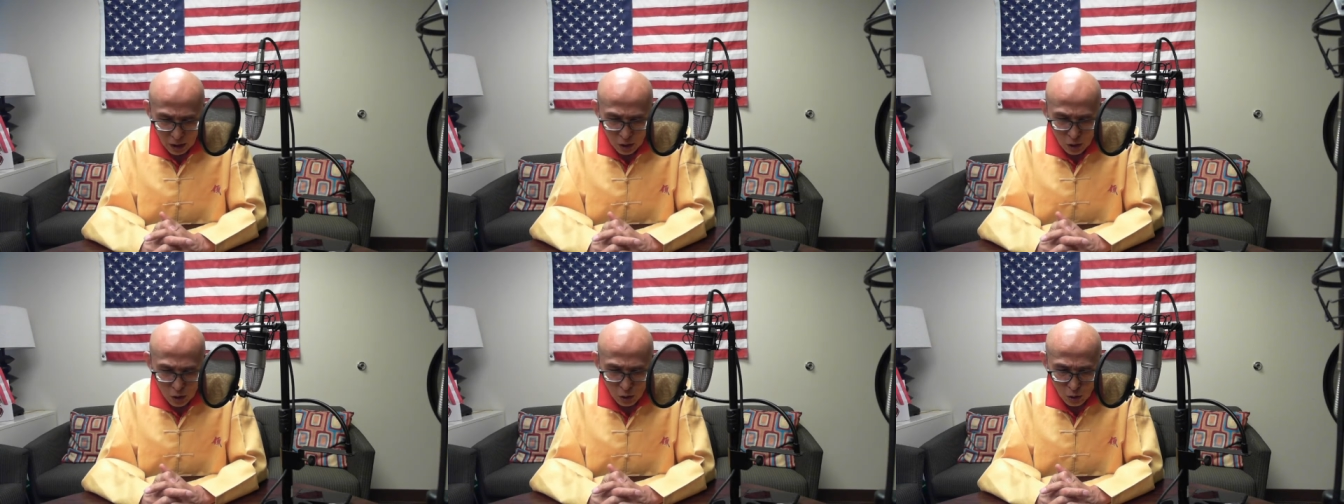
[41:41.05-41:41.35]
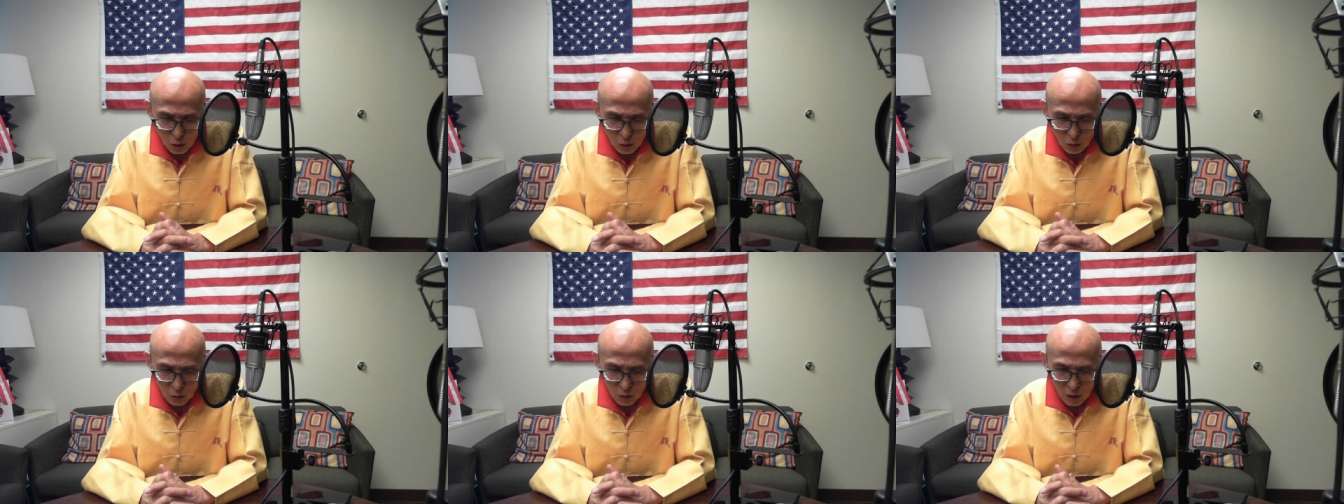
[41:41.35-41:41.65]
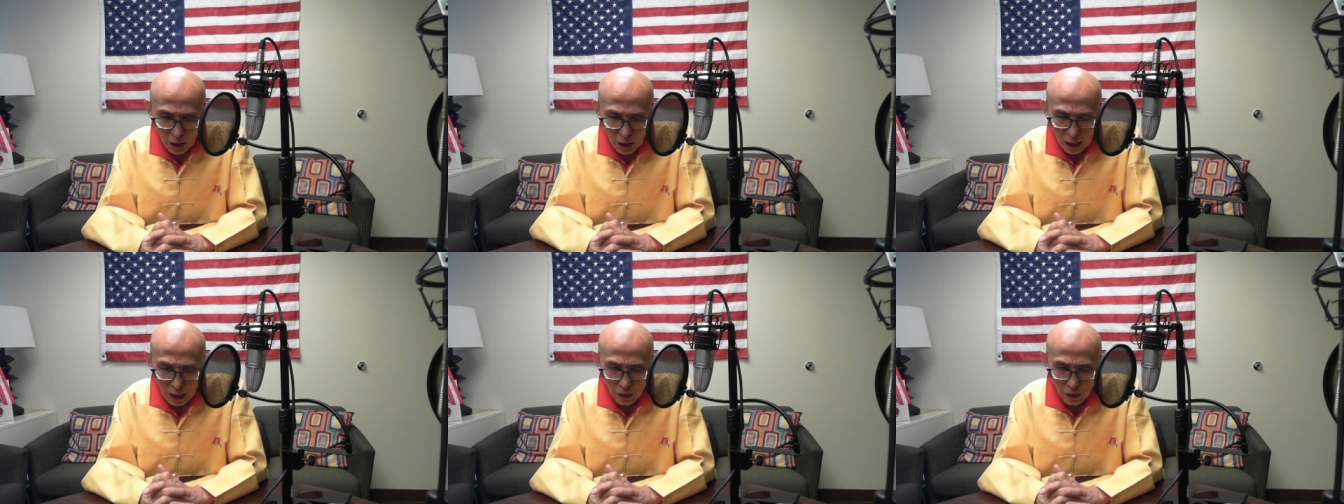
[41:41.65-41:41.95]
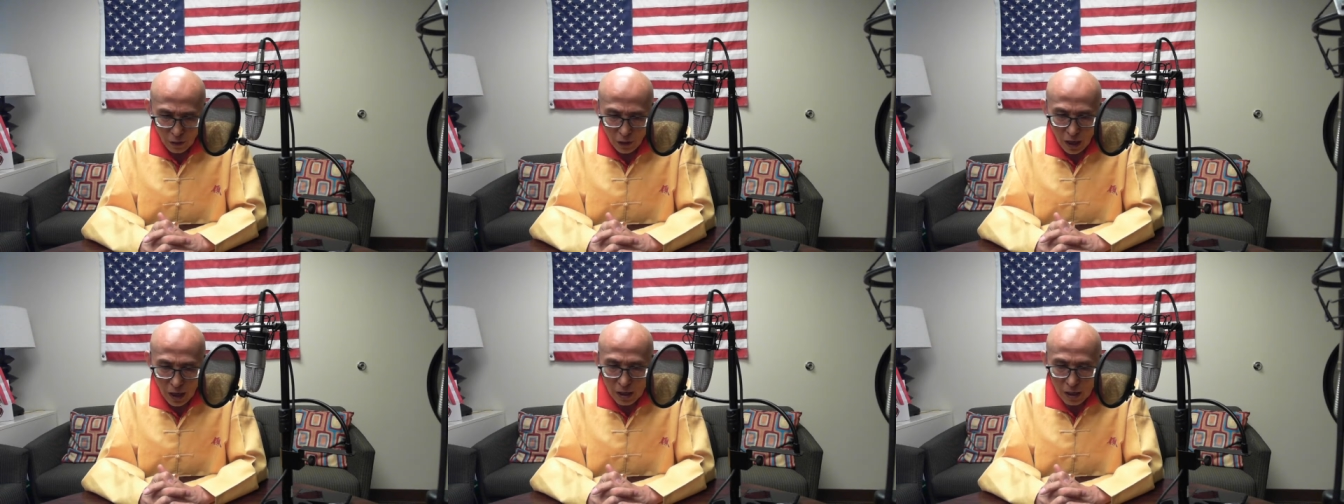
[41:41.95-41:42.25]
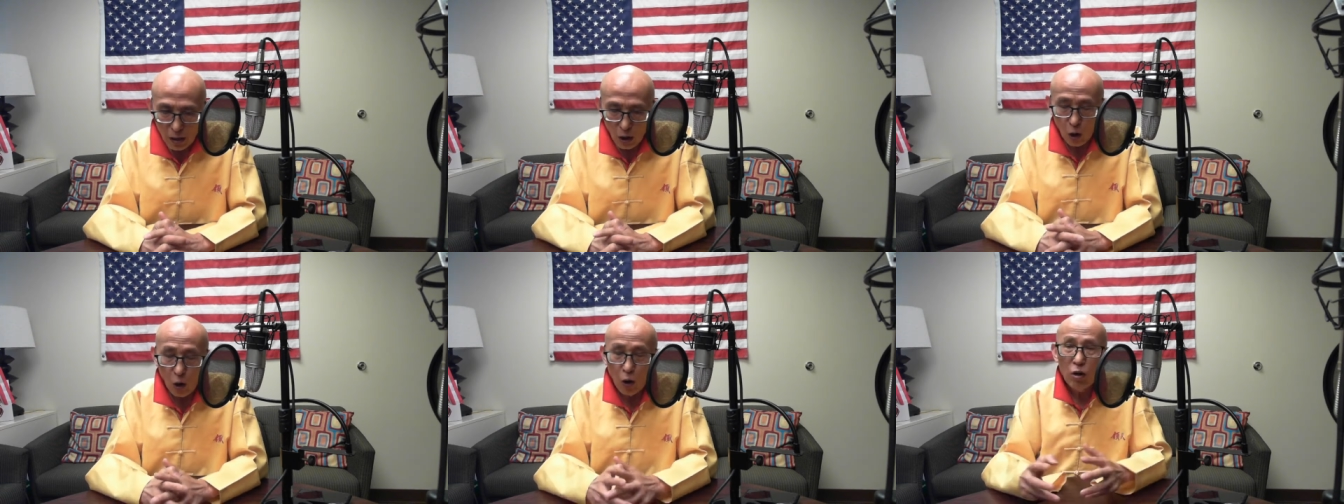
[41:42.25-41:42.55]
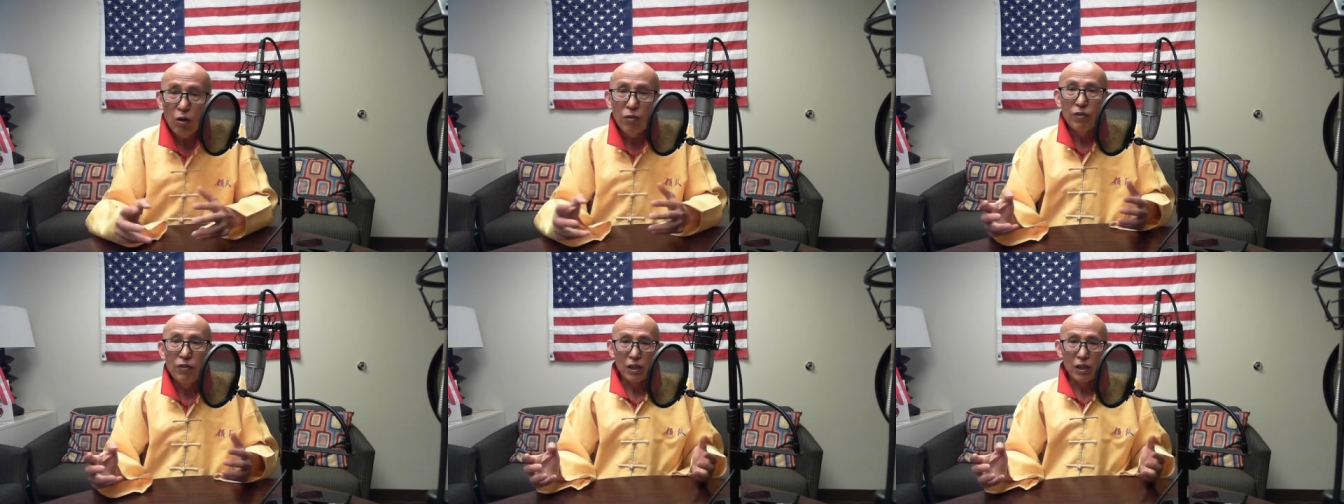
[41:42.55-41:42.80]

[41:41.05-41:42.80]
So, and then all of